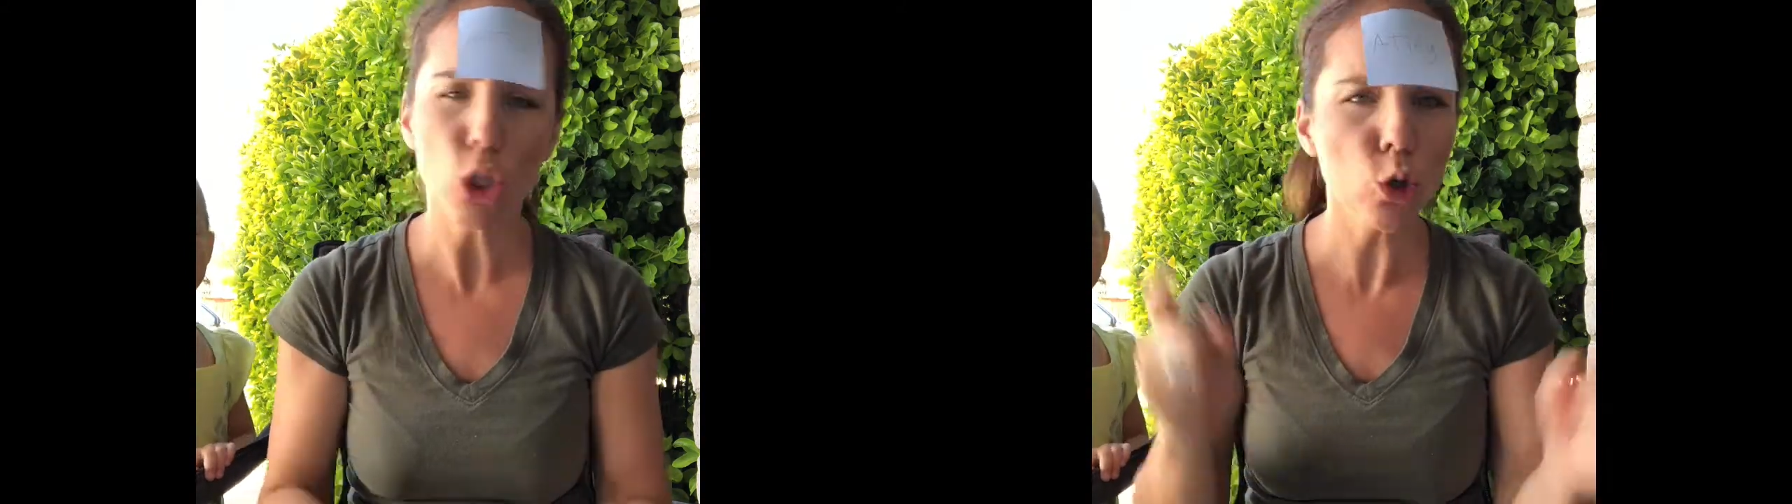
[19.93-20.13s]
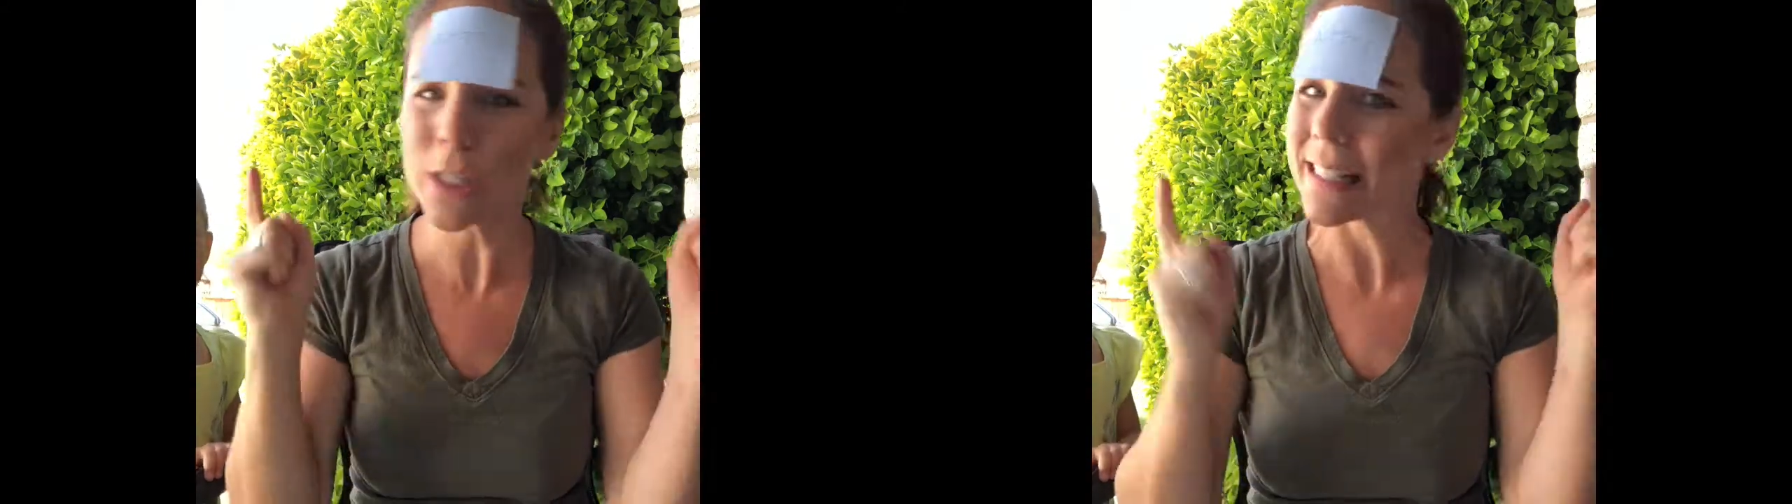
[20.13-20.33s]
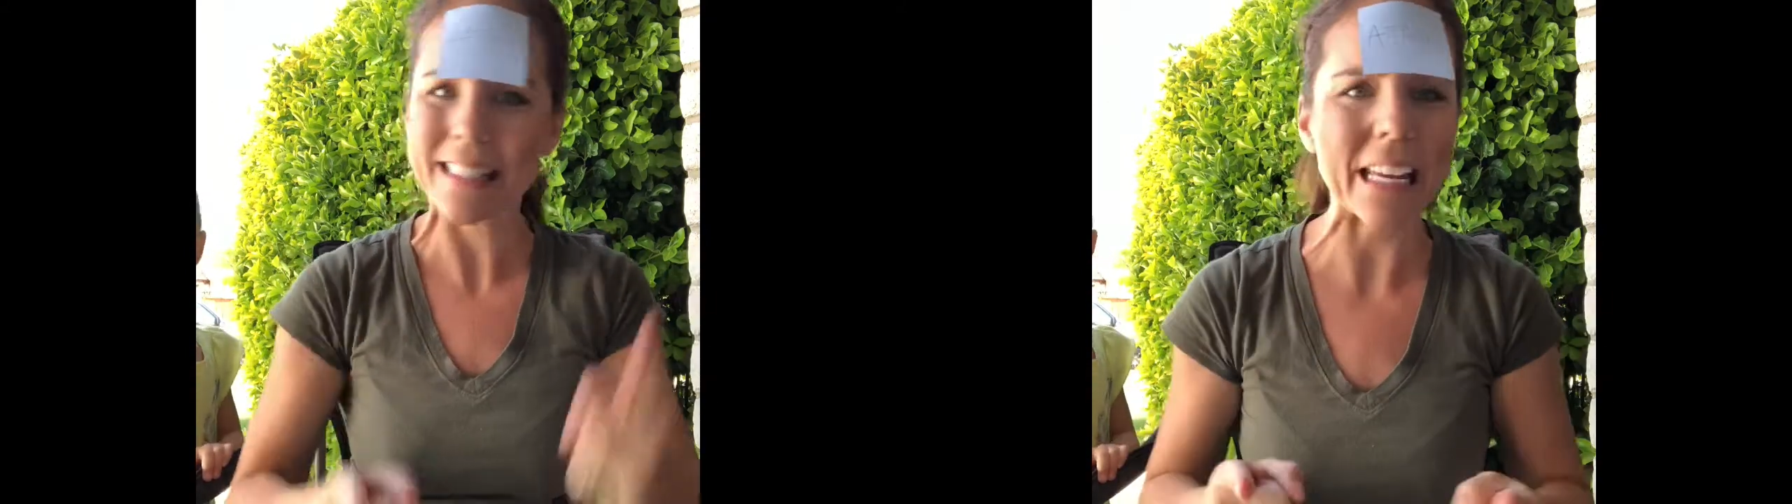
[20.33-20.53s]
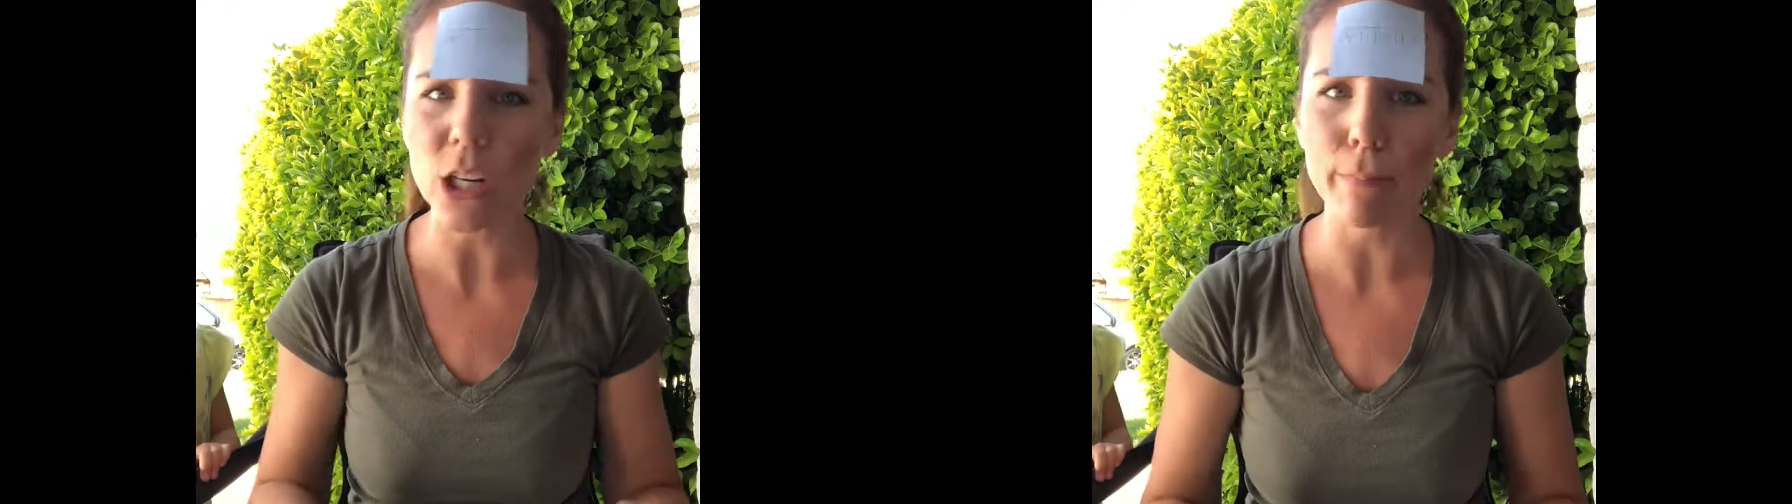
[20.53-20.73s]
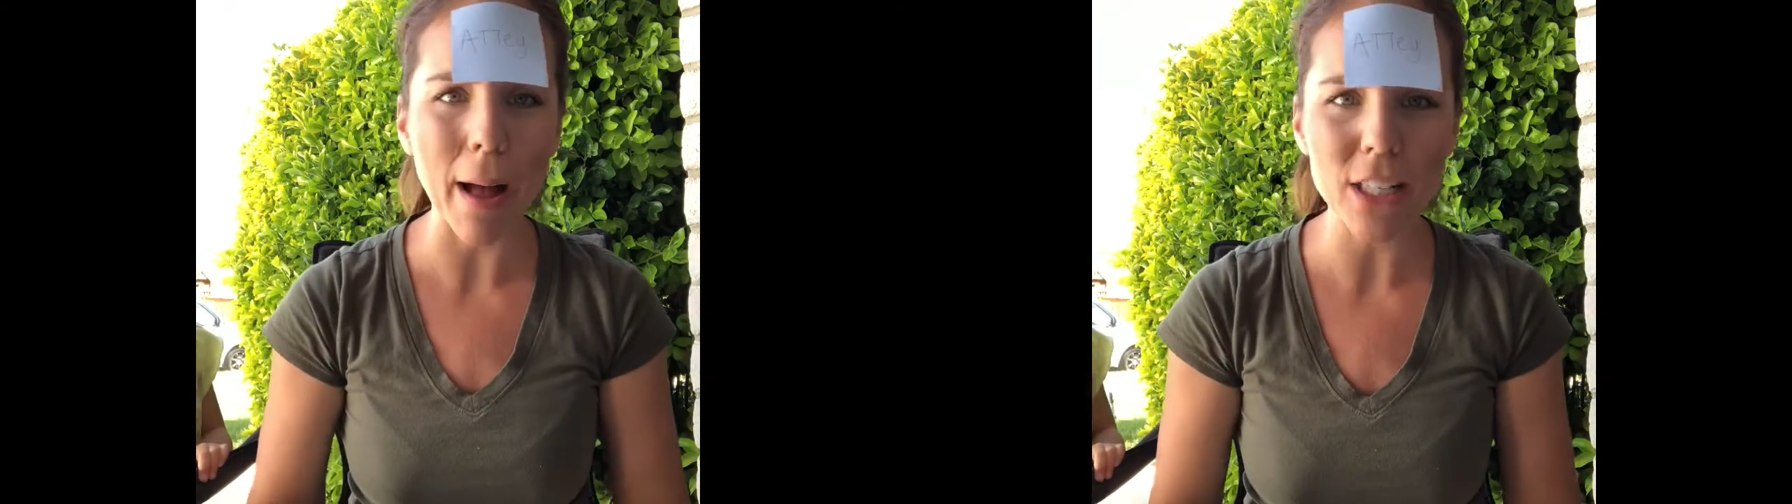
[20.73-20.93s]
you
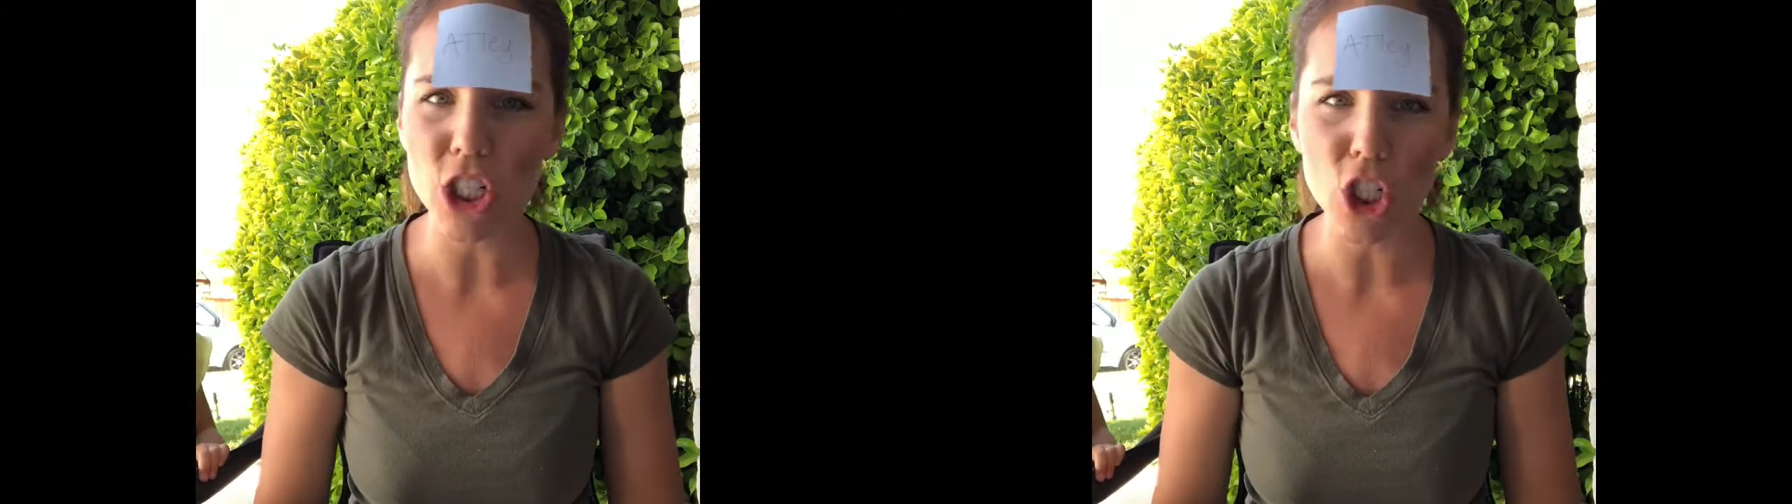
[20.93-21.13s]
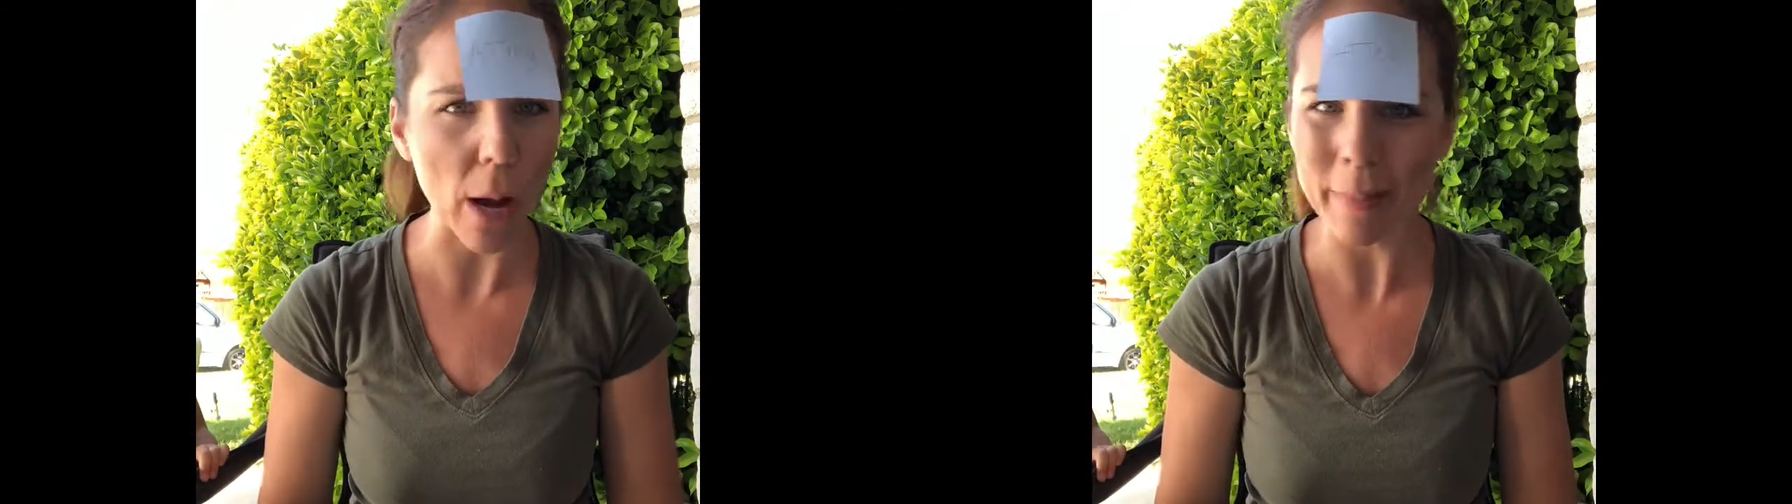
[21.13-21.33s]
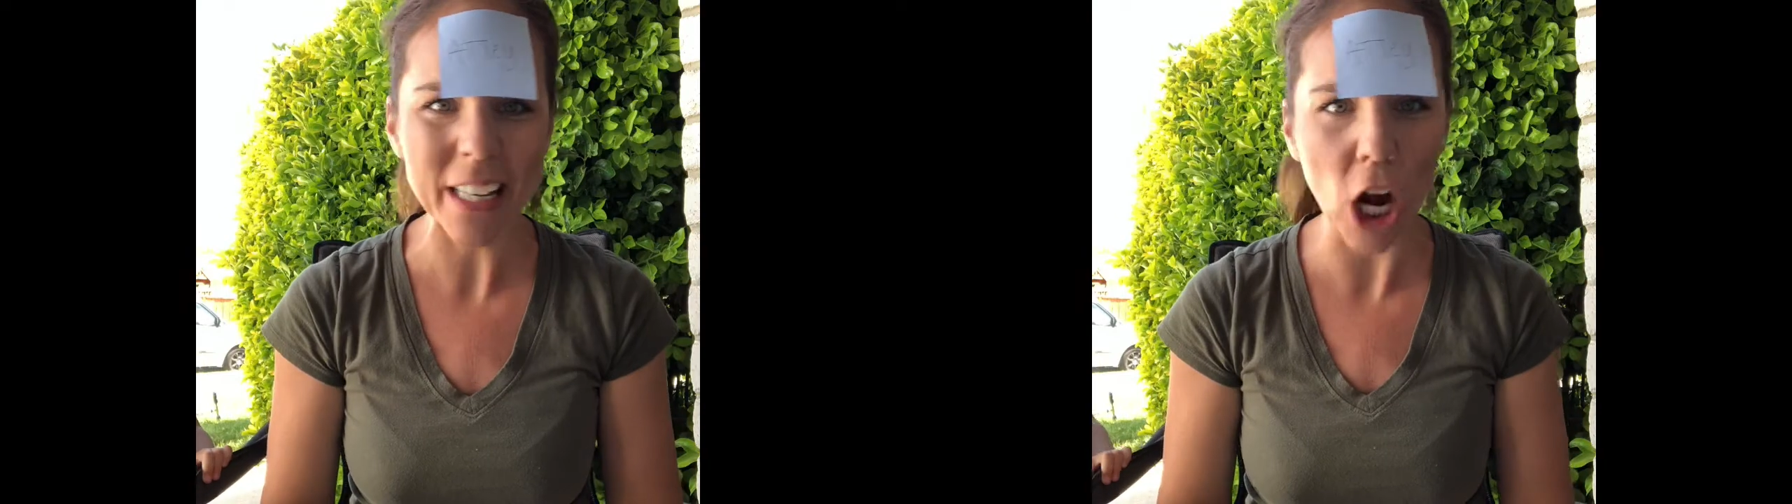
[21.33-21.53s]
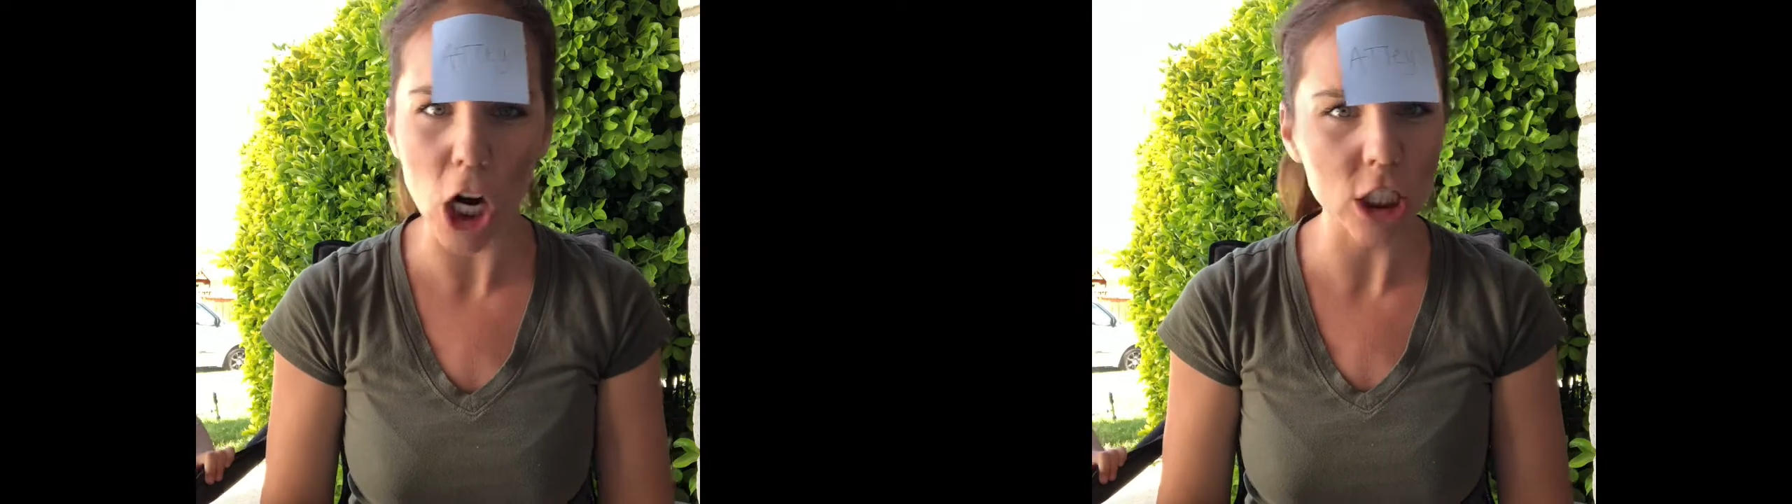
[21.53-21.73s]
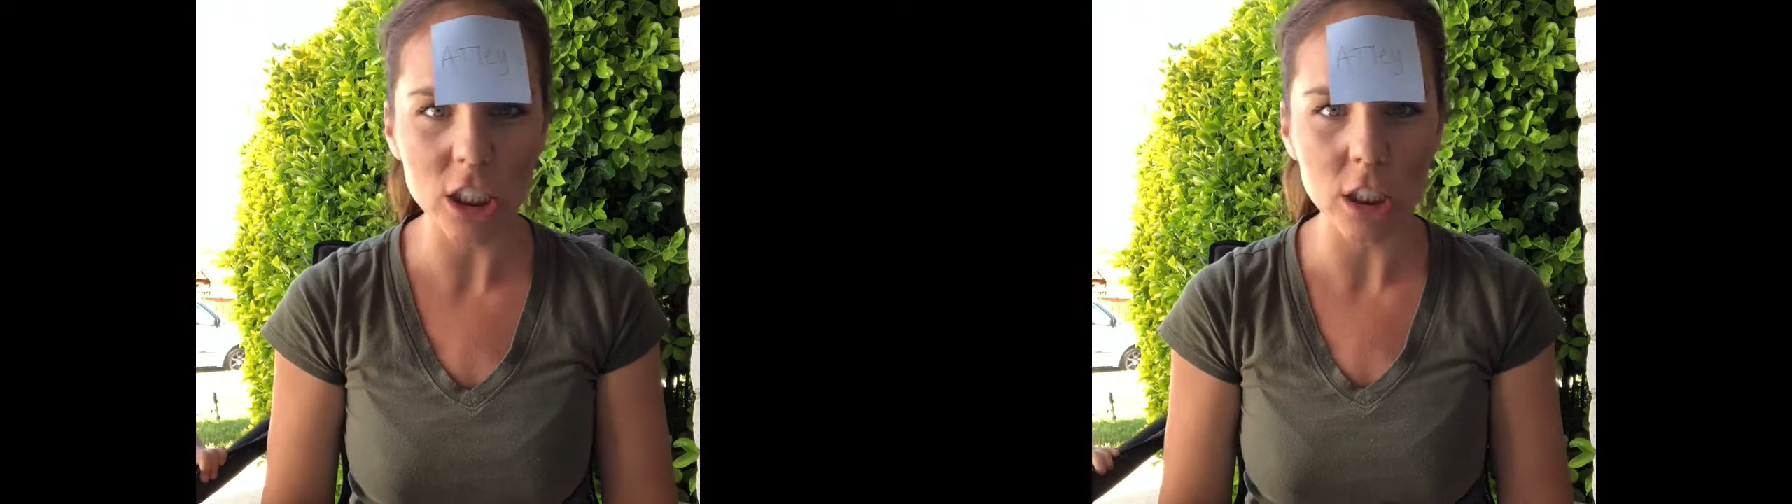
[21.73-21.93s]
stinker butt shopping
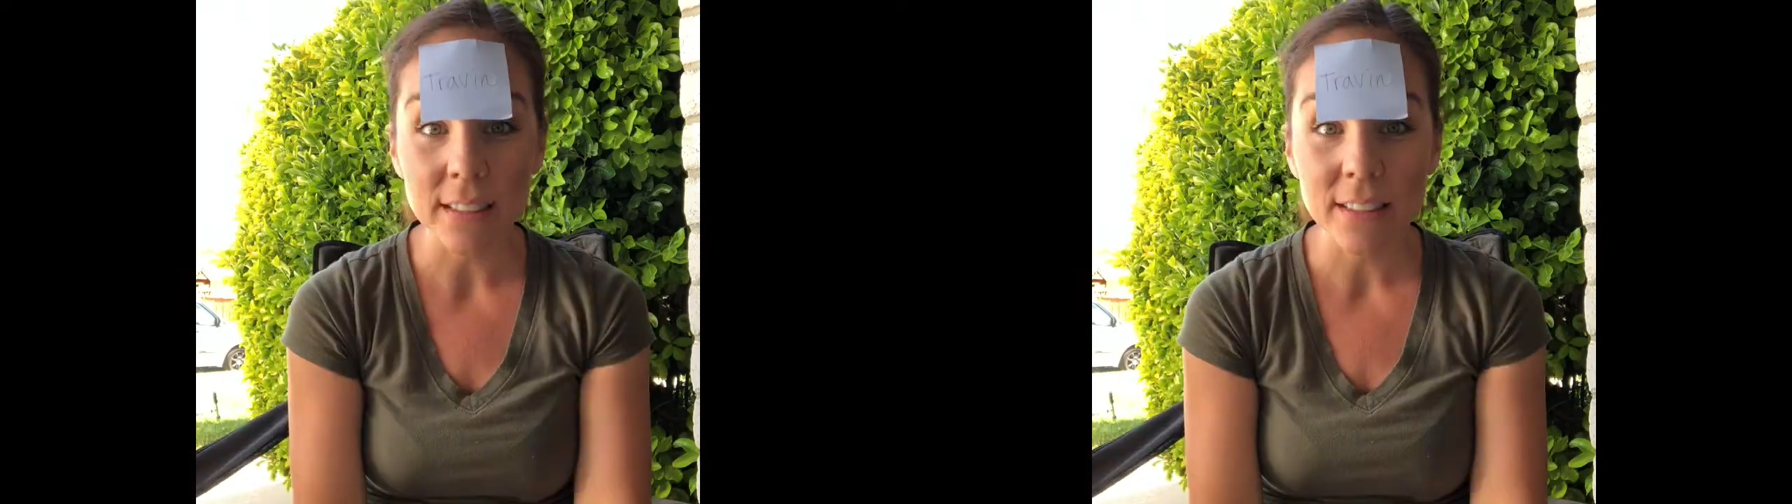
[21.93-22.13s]
carts.